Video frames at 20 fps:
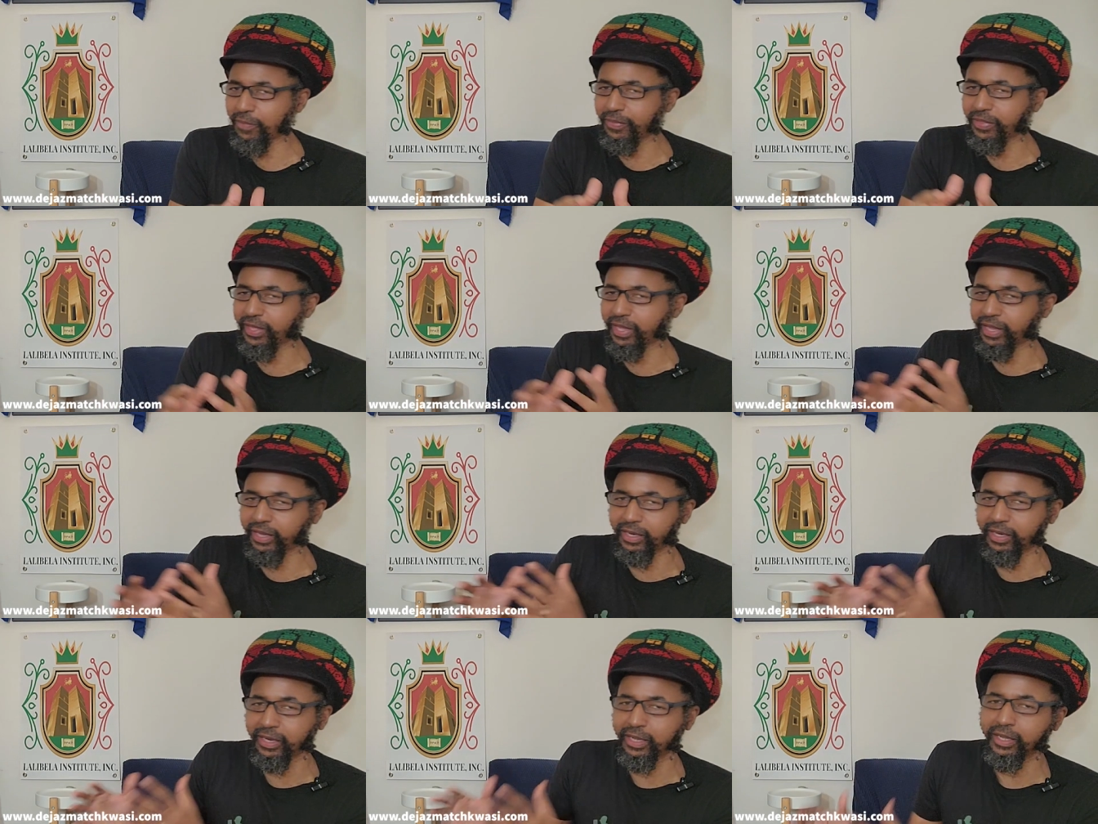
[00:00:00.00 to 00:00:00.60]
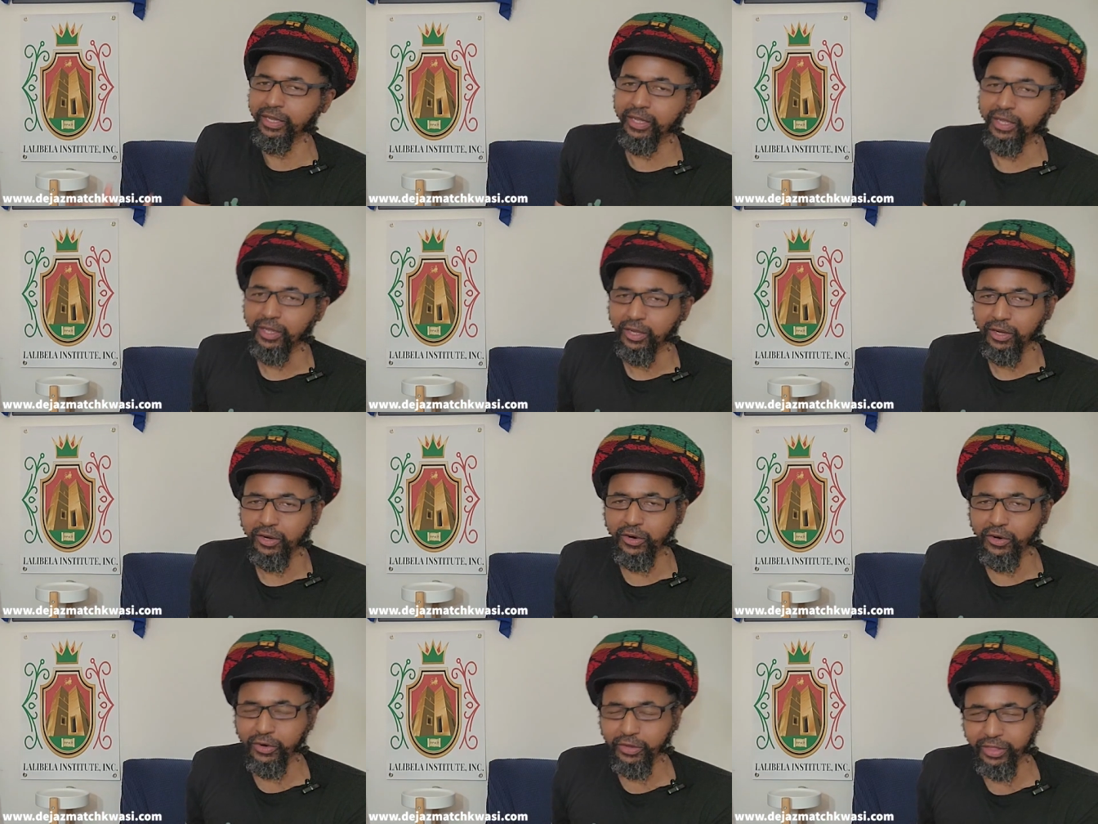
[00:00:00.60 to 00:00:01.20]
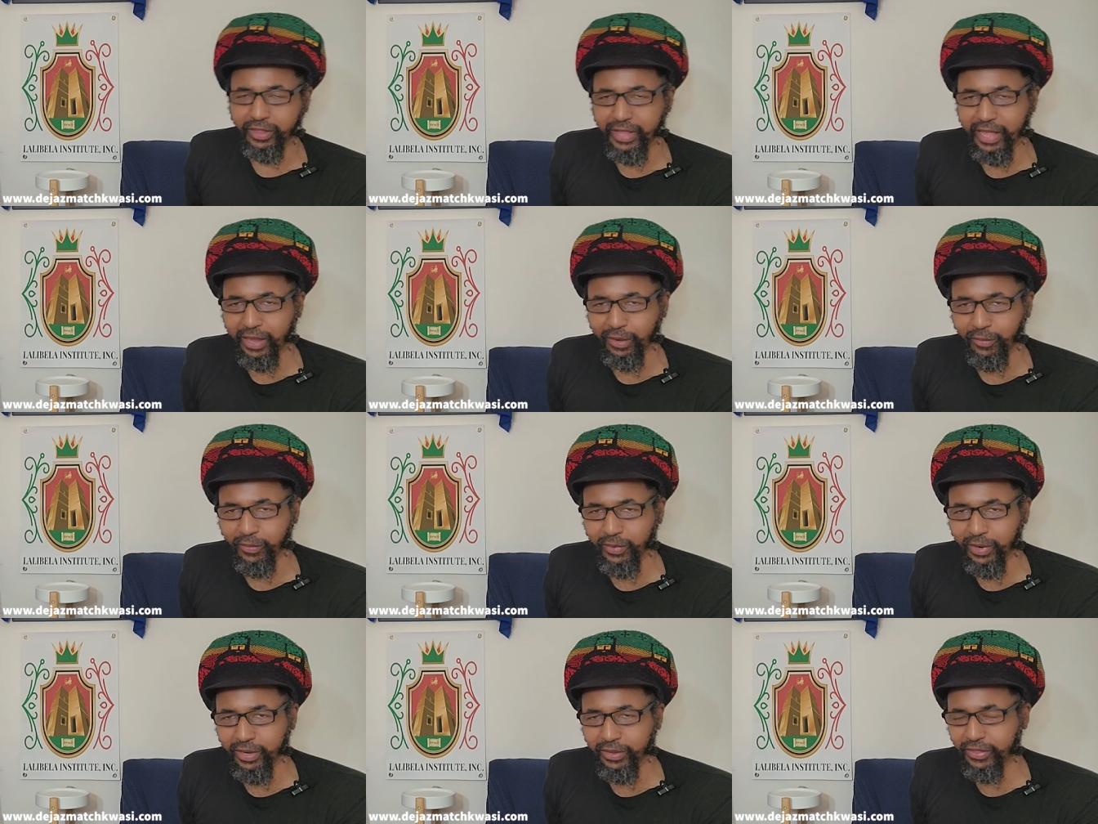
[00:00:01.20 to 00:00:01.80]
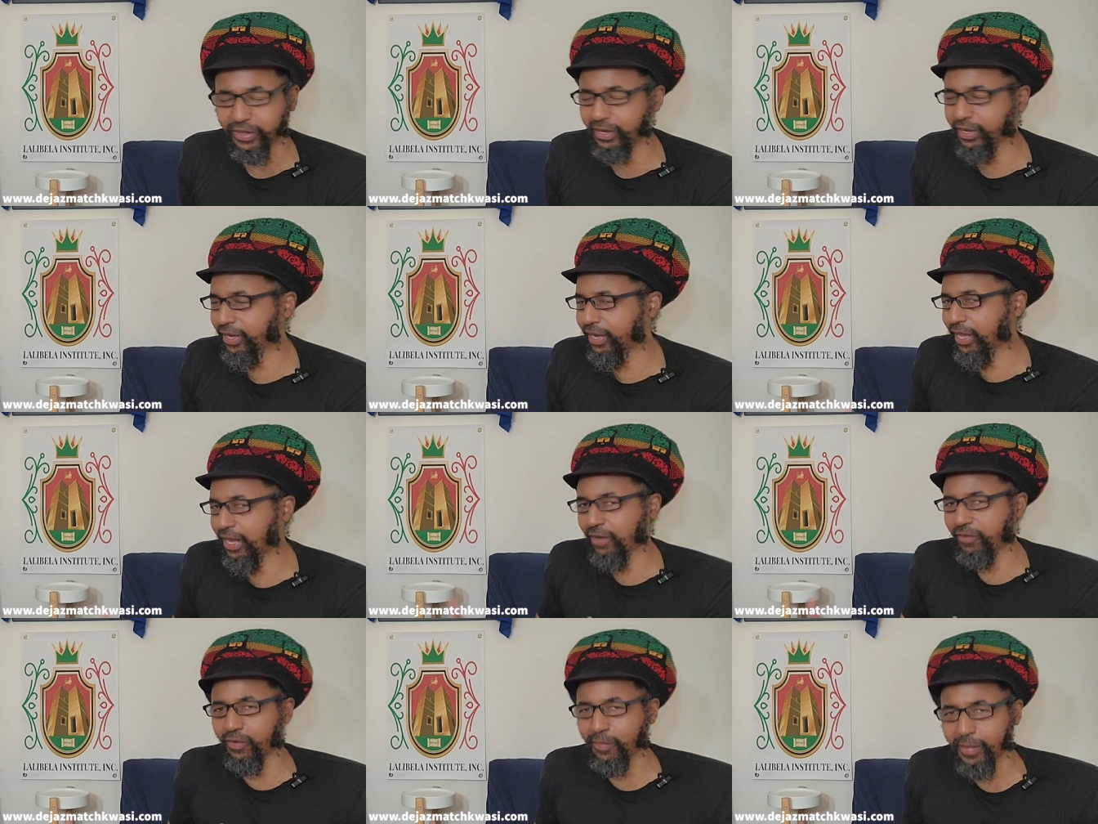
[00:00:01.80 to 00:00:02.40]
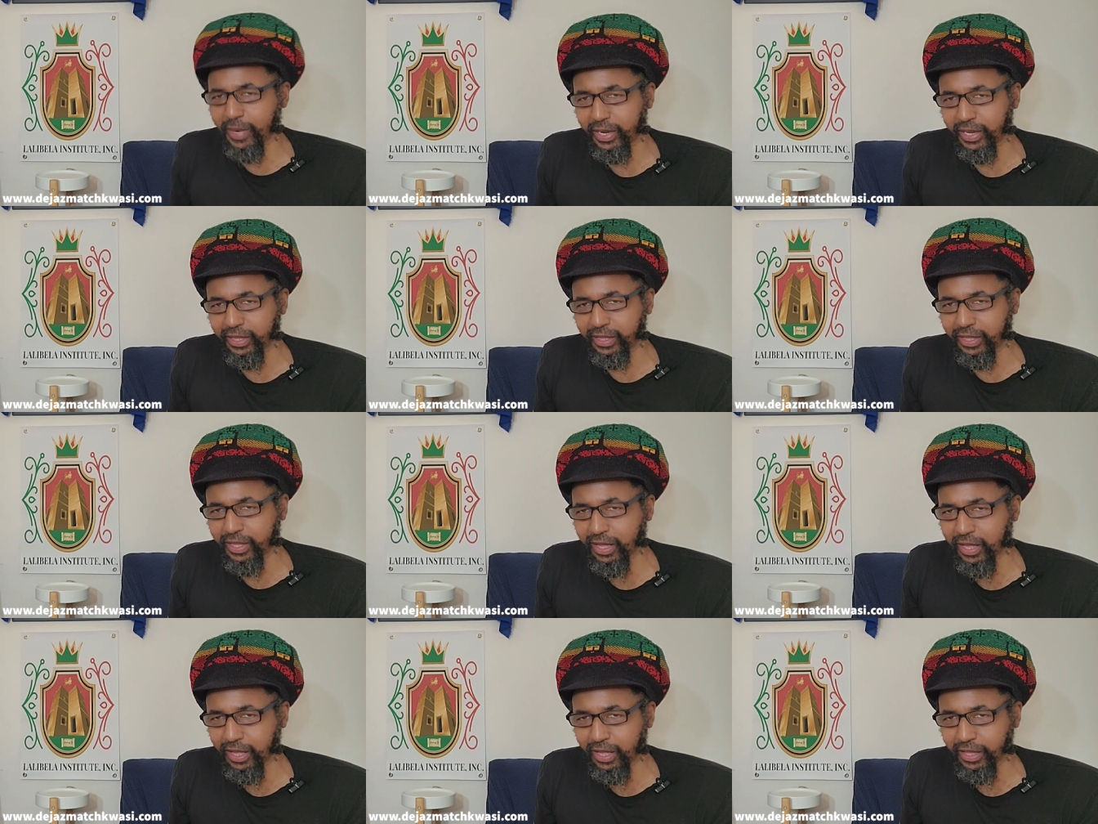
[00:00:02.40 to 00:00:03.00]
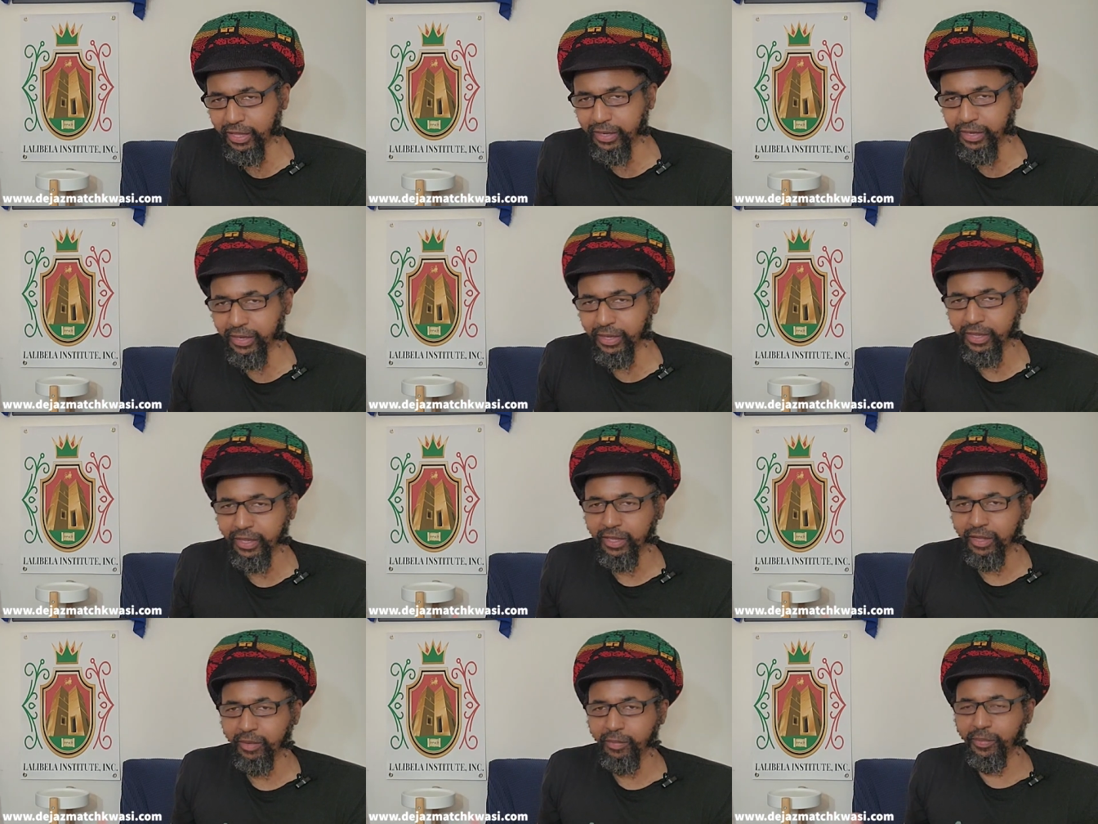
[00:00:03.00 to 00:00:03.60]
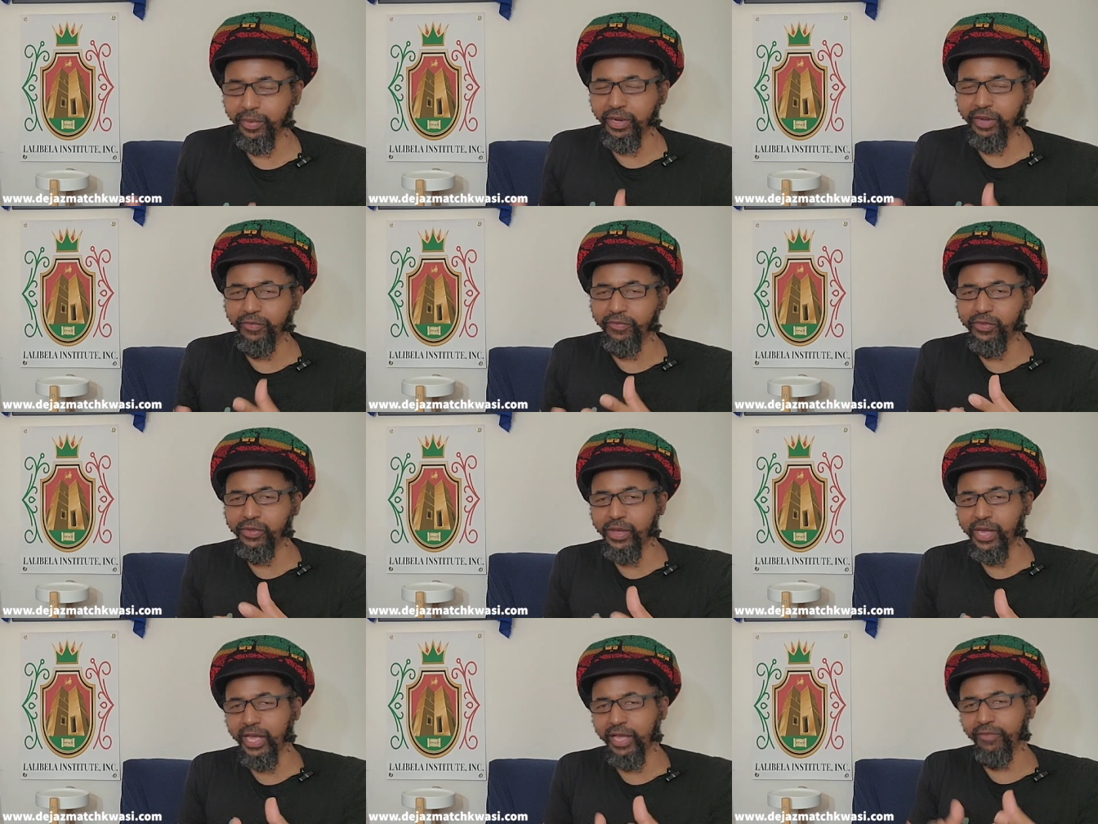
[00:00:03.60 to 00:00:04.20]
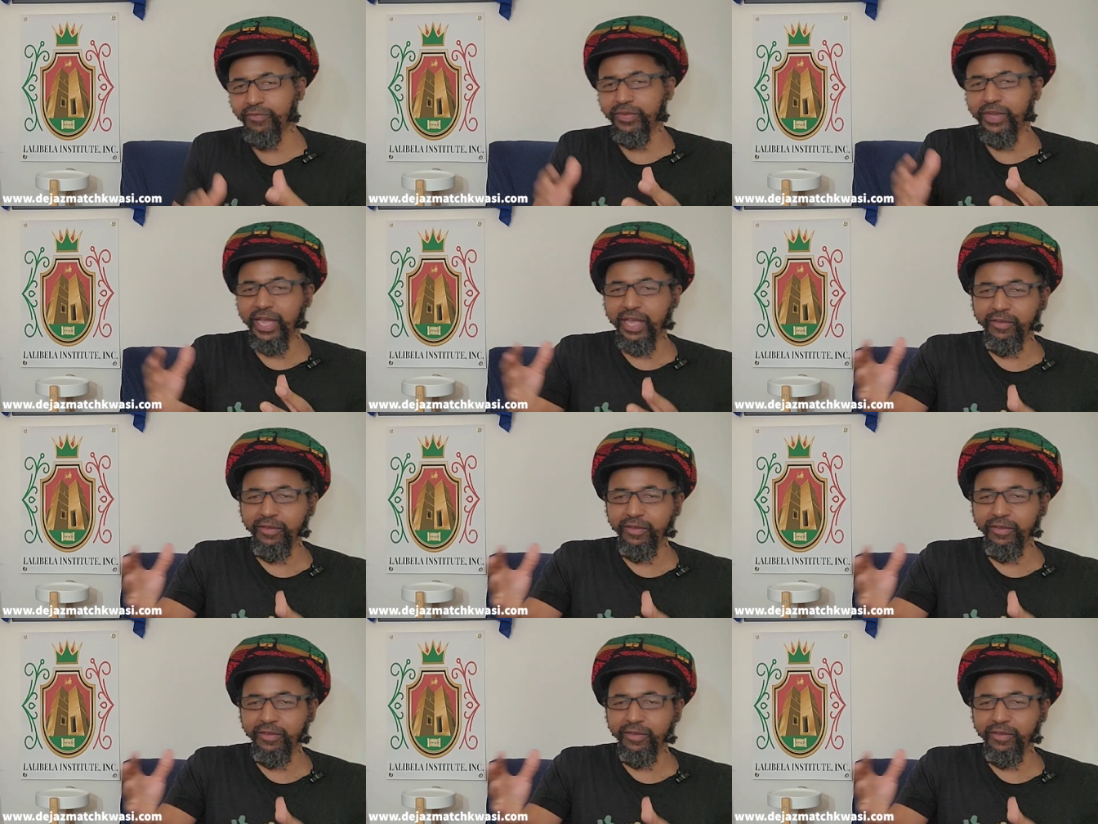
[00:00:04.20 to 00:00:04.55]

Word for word: comes that hurts that one thing, then everybody's gone. Mm-hmm. But if you have